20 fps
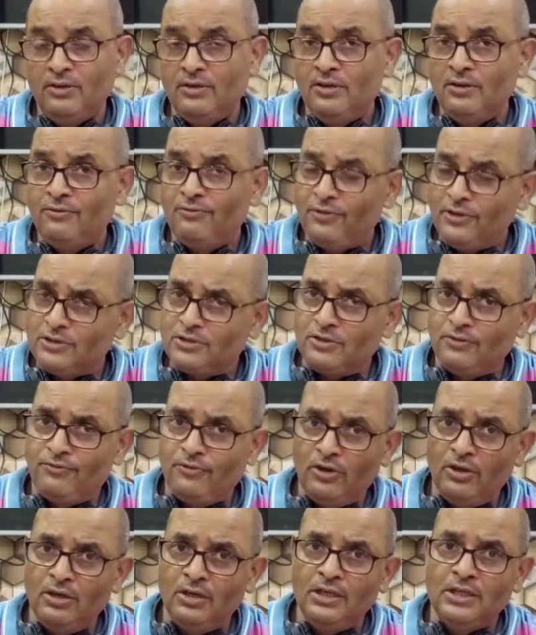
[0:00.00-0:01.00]
First of
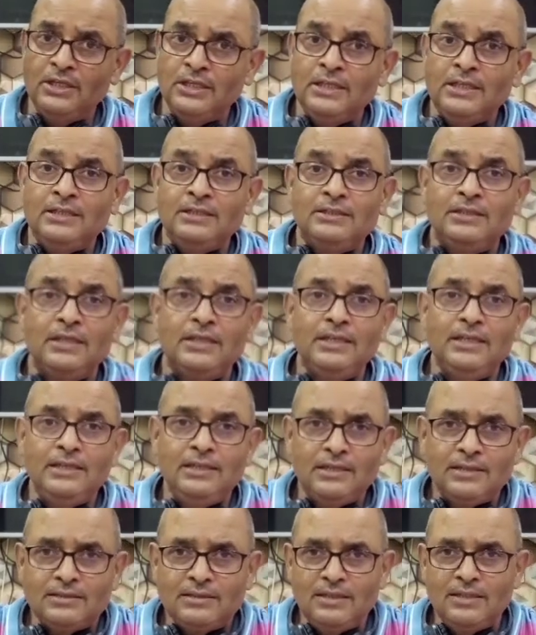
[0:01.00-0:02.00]
all, the
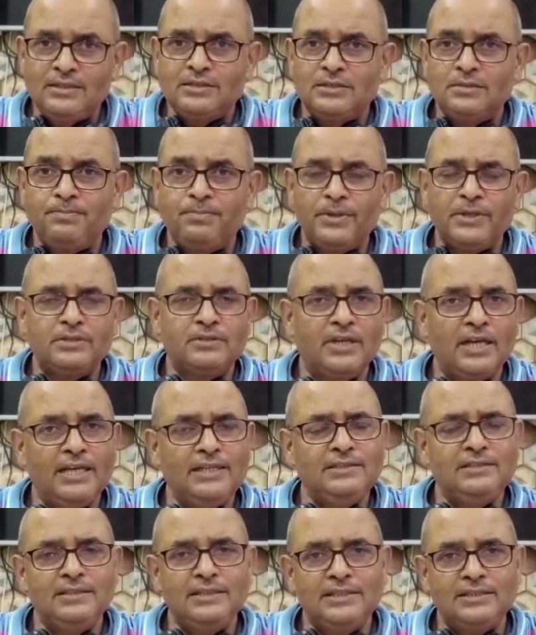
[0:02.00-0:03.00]
industrialists
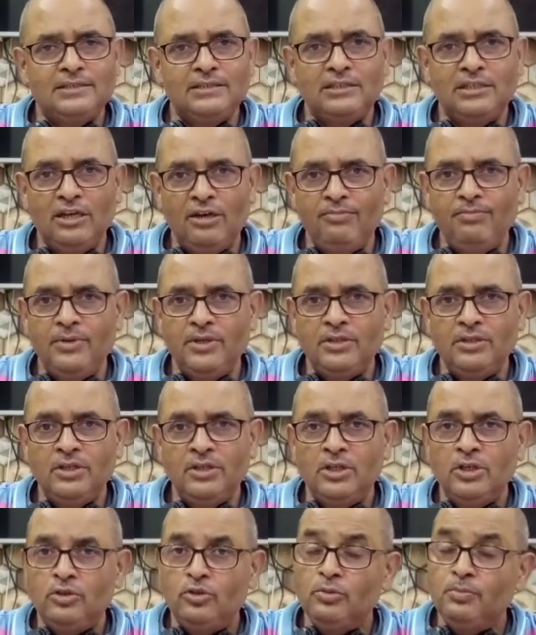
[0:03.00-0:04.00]
pressurized its
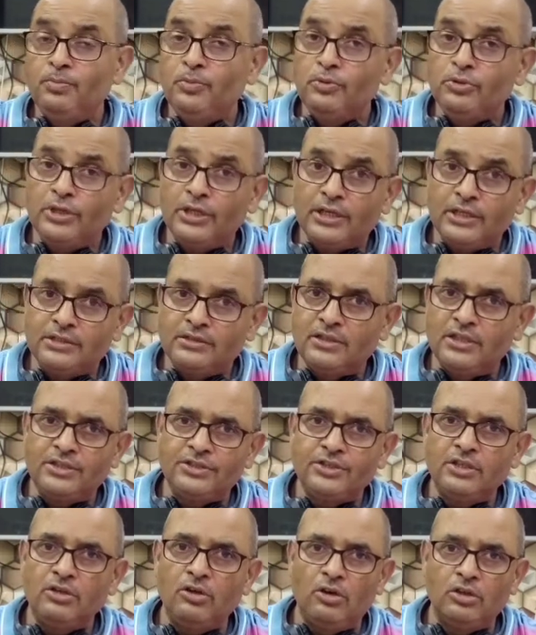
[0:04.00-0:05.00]
government to put a
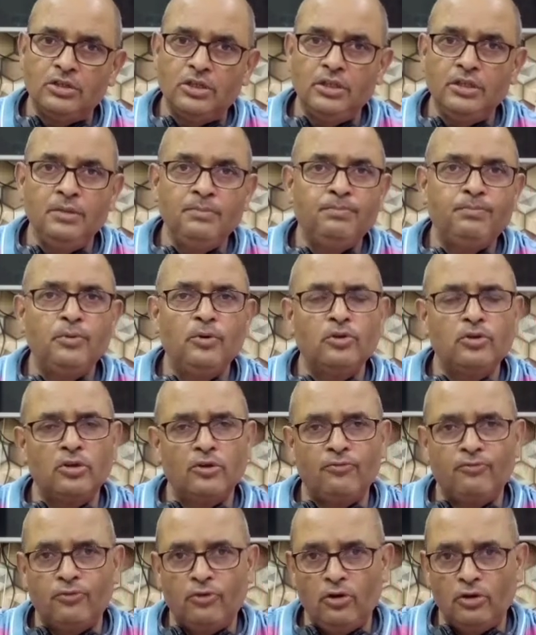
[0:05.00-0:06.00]
restriction on the import
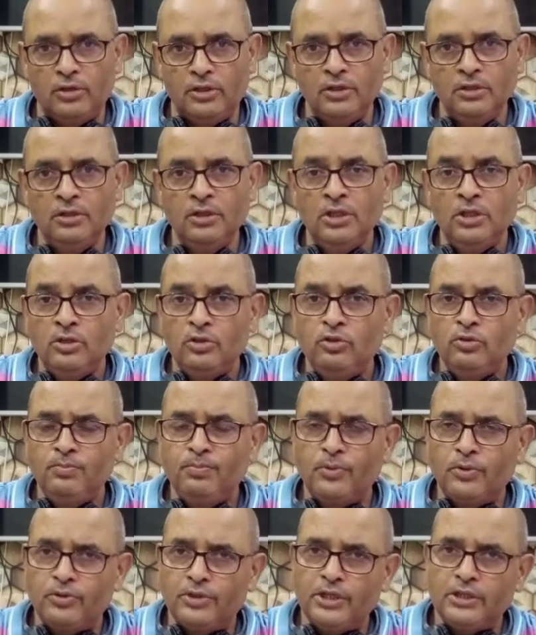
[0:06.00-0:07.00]
of cotton to
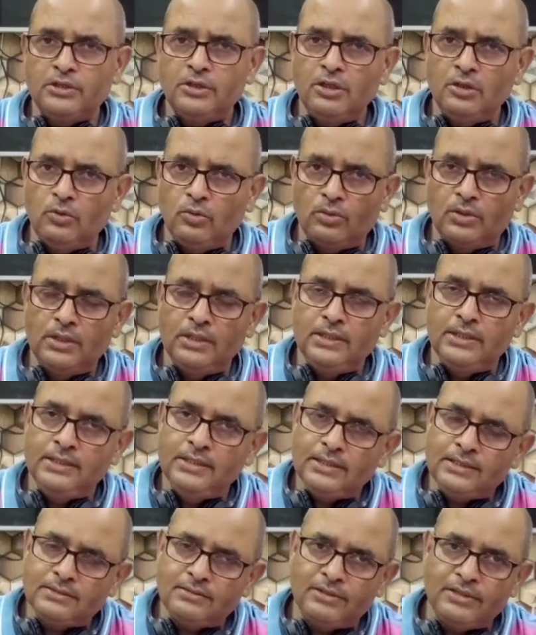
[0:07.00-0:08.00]
protect the local
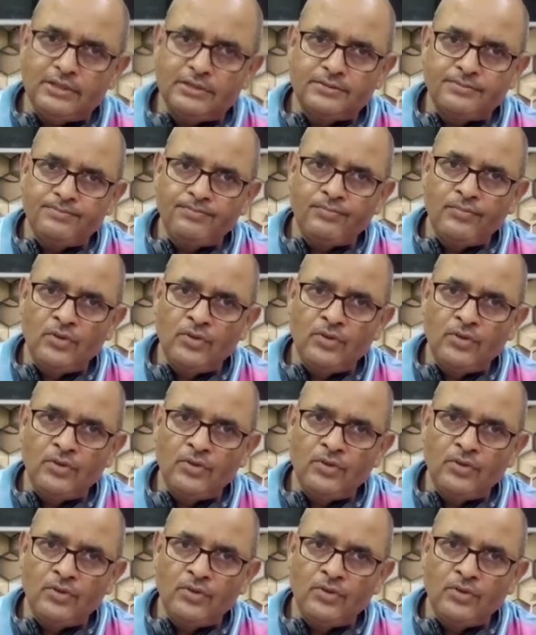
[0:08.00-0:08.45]
industries.